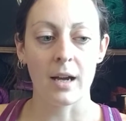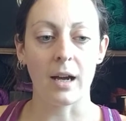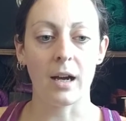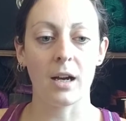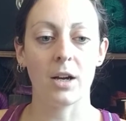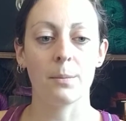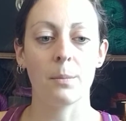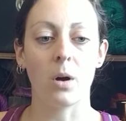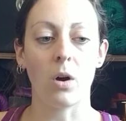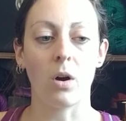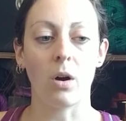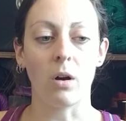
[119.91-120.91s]

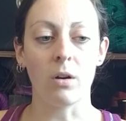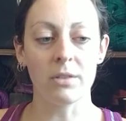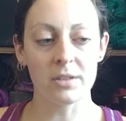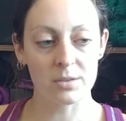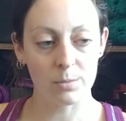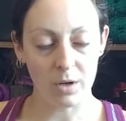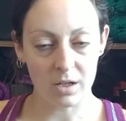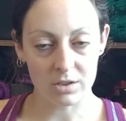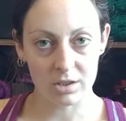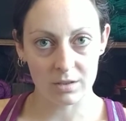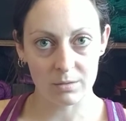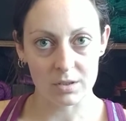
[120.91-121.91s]
All the
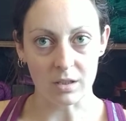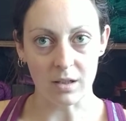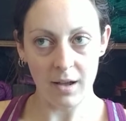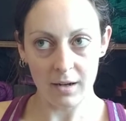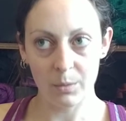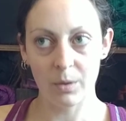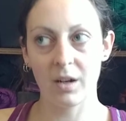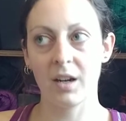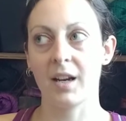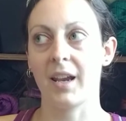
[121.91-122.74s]
swatching was a lot of work,